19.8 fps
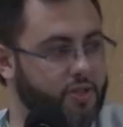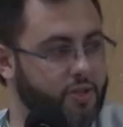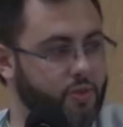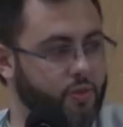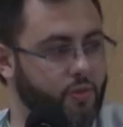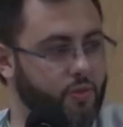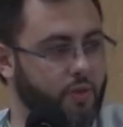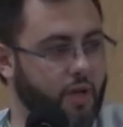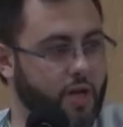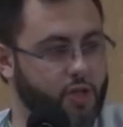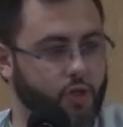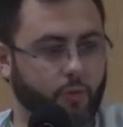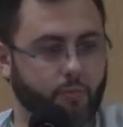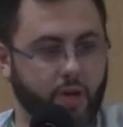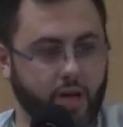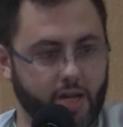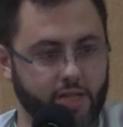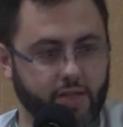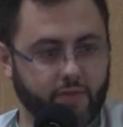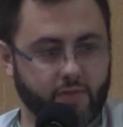to logical
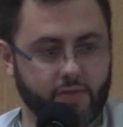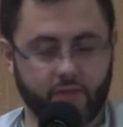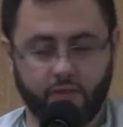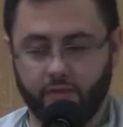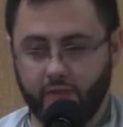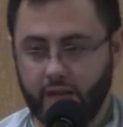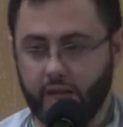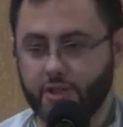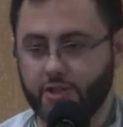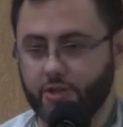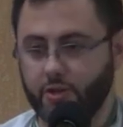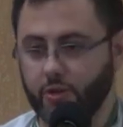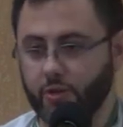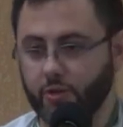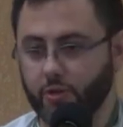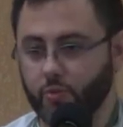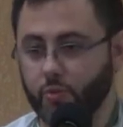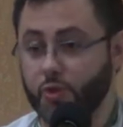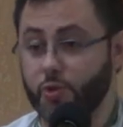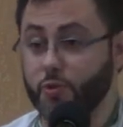positivism, the Vienna
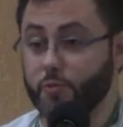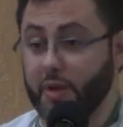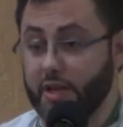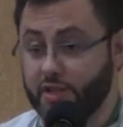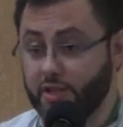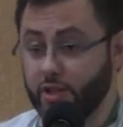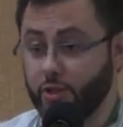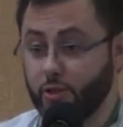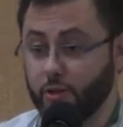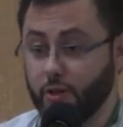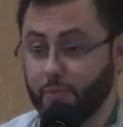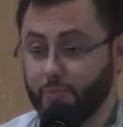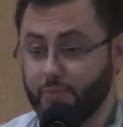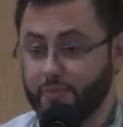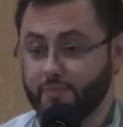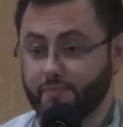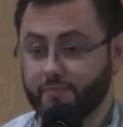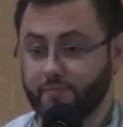Circle, which was based in Europe.